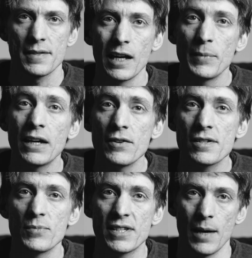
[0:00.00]
So let me give you
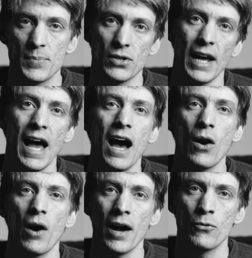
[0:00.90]
some tips on
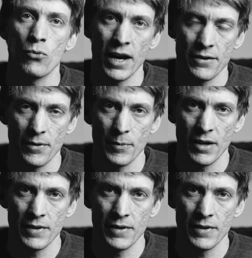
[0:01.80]
how I write for my